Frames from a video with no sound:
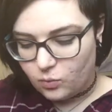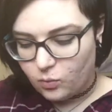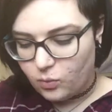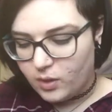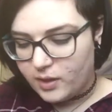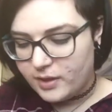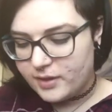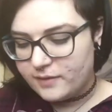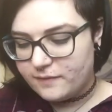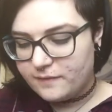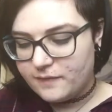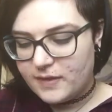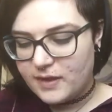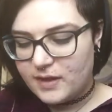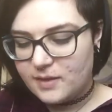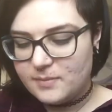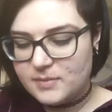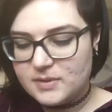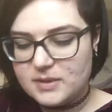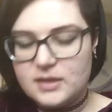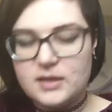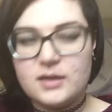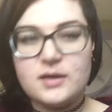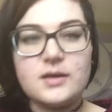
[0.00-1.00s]
One of
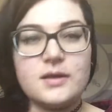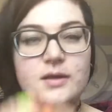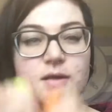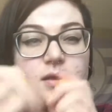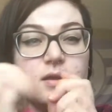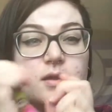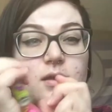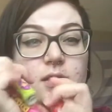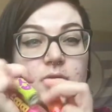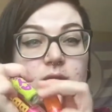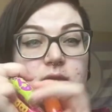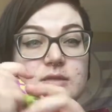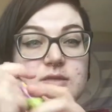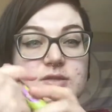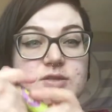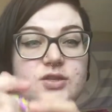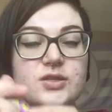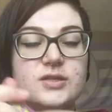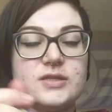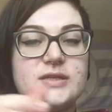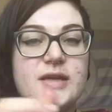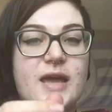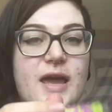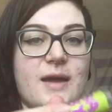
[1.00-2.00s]
them is
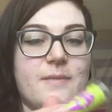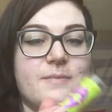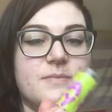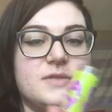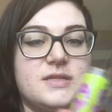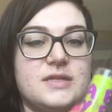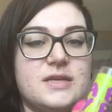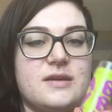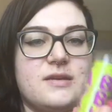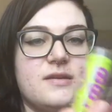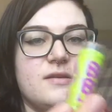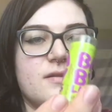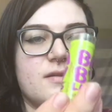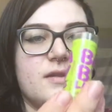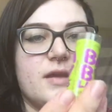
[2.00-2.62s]
just empty.